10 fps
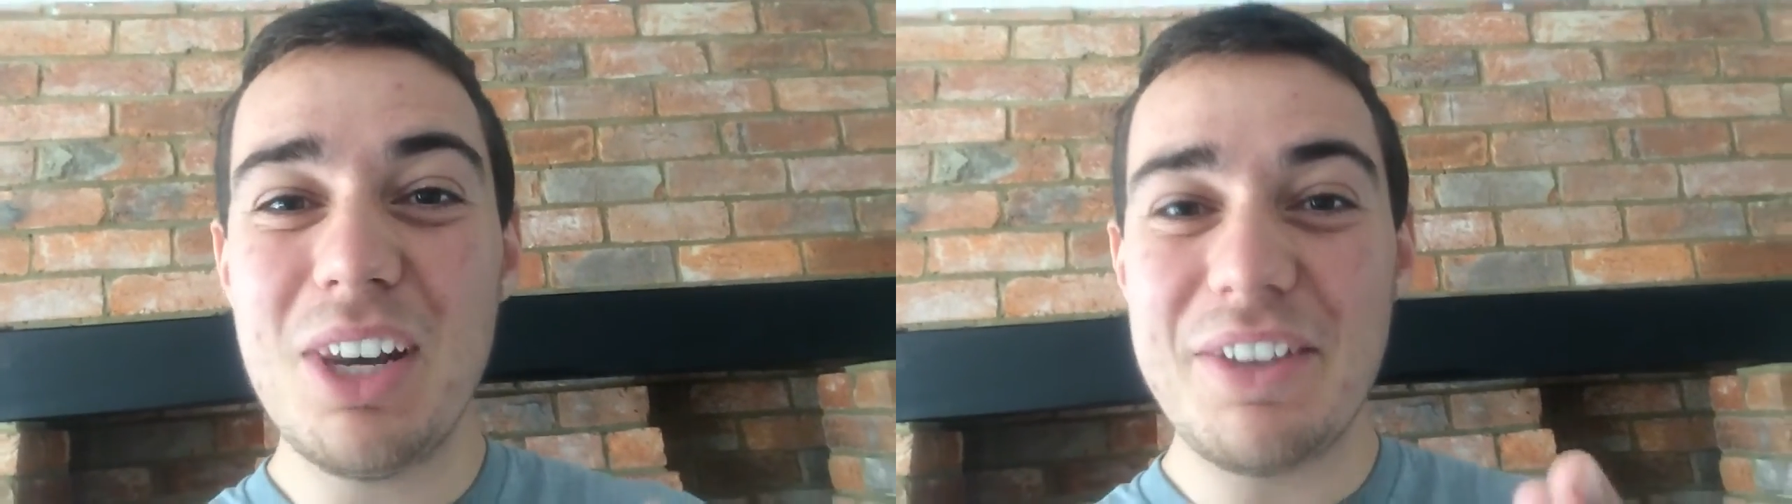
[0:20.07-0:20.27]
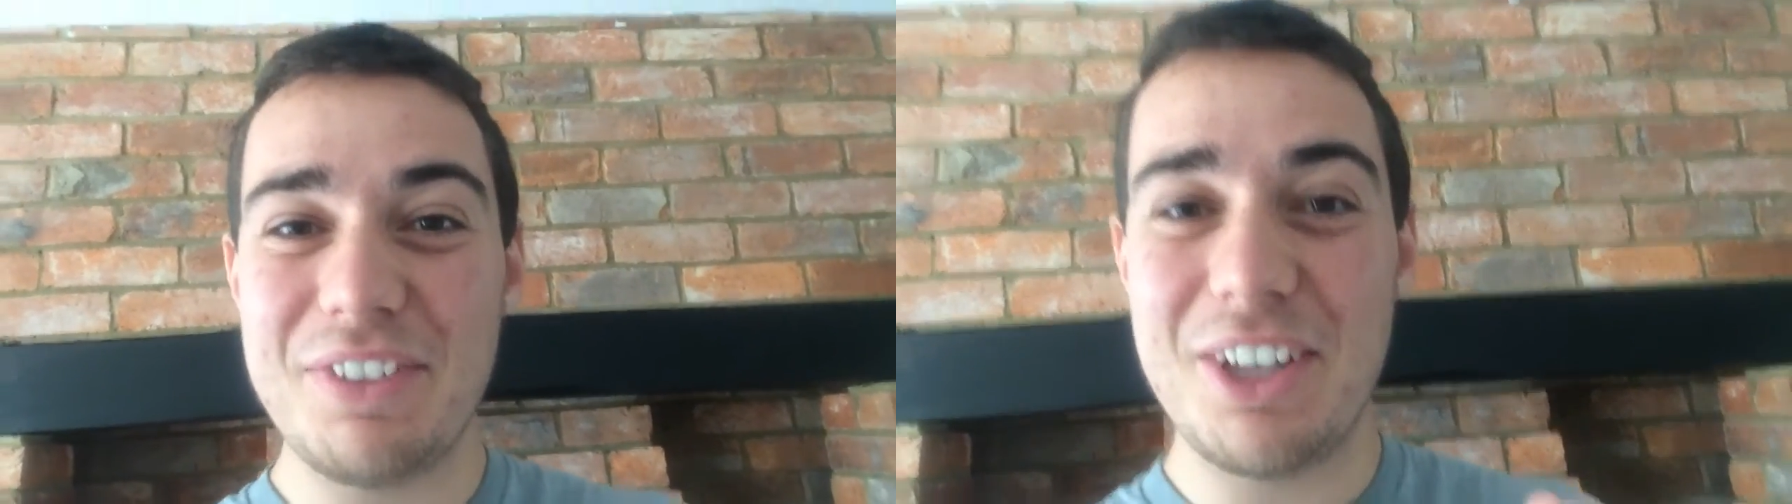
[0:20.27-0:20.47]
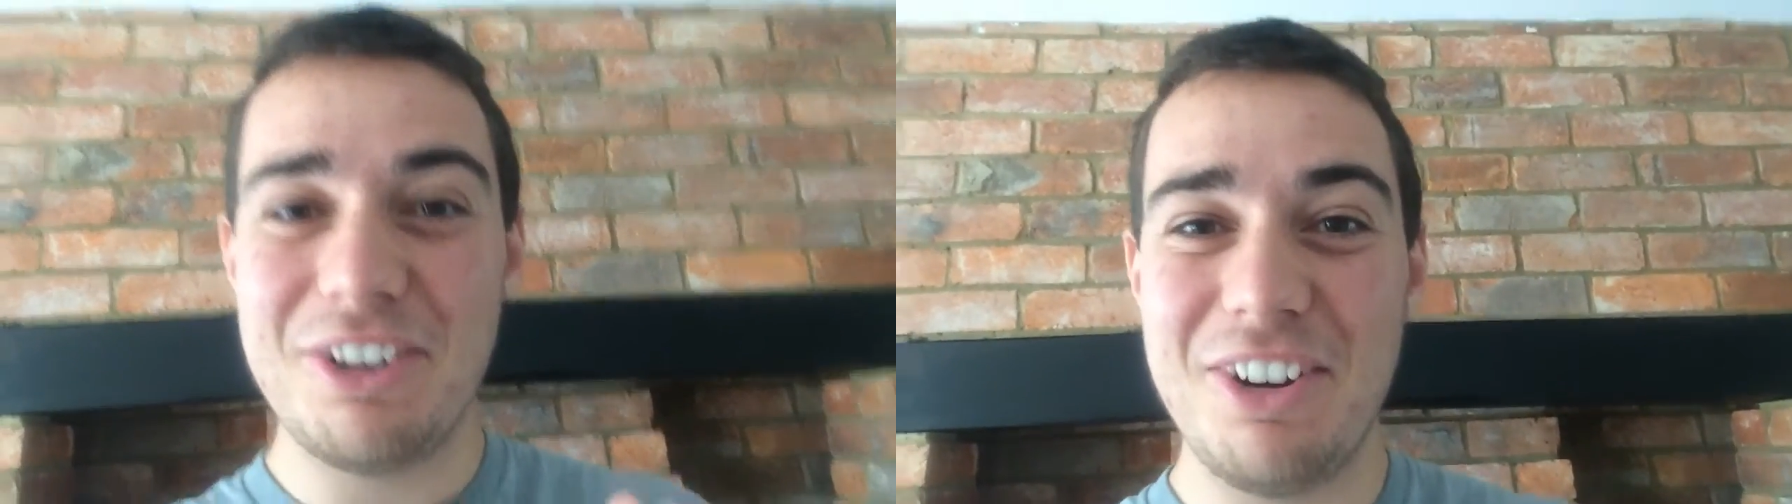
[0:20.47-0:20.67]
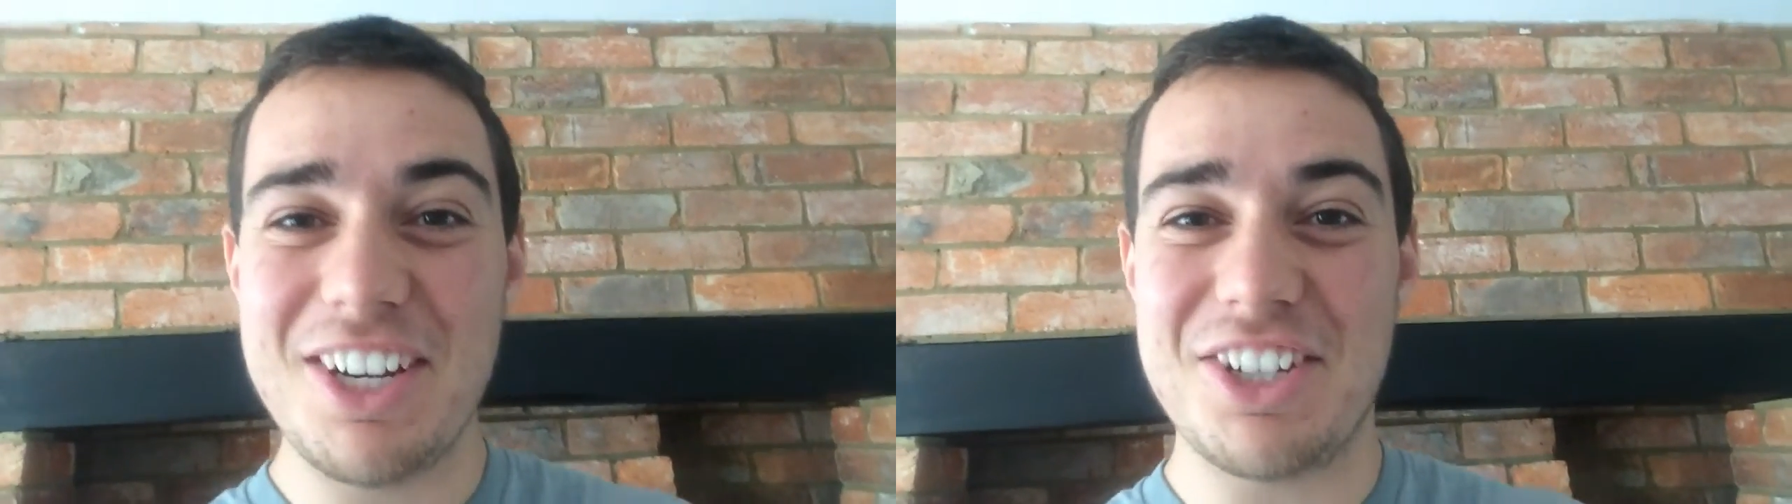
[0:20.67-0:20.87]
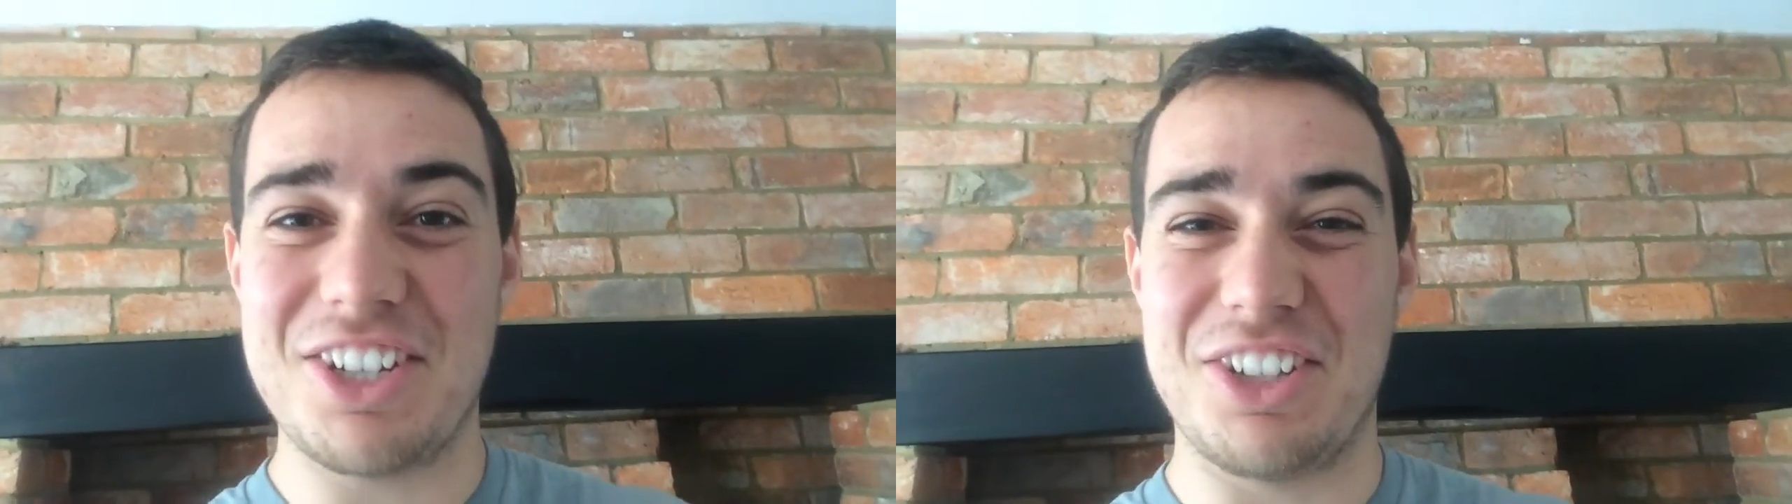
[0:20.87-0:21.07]
living
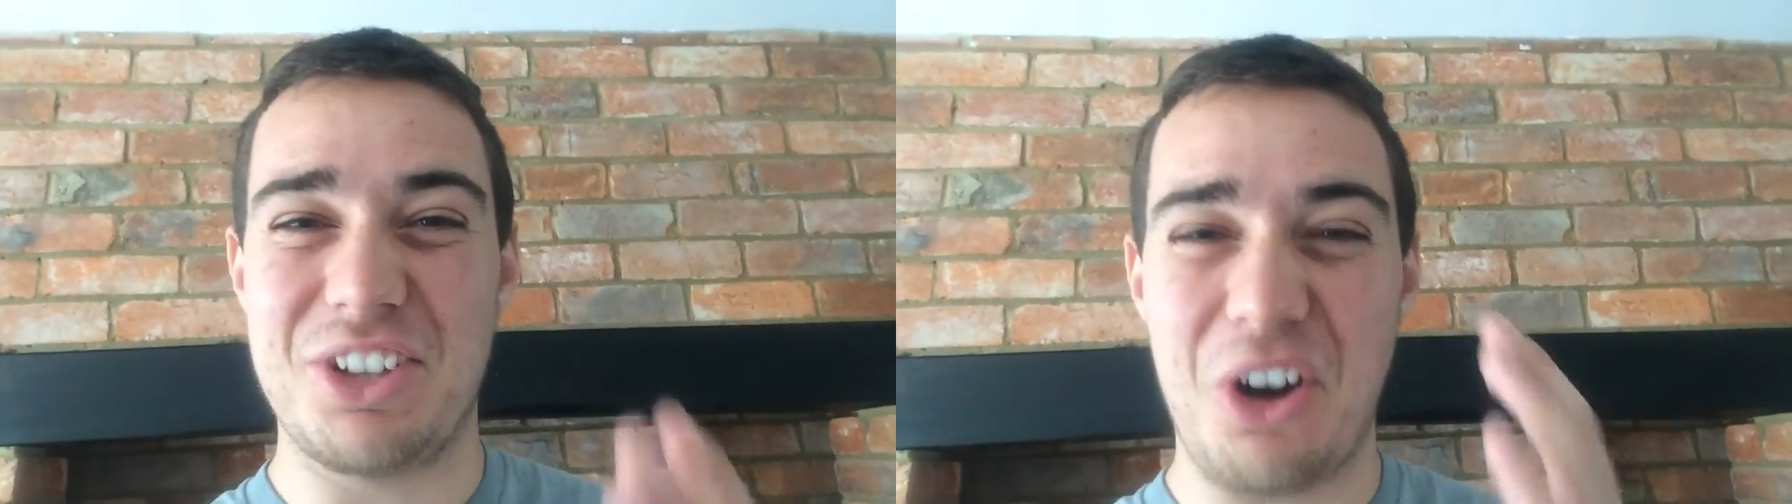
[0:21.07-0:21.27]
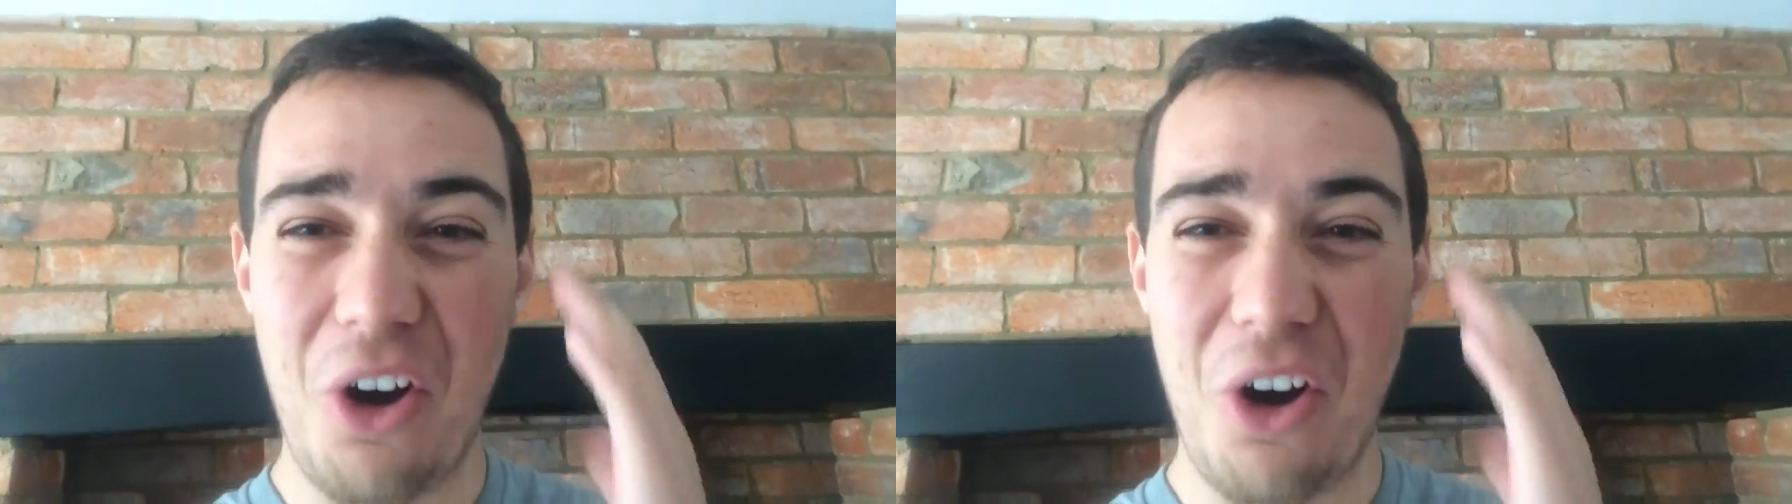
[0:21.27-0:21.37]
creatures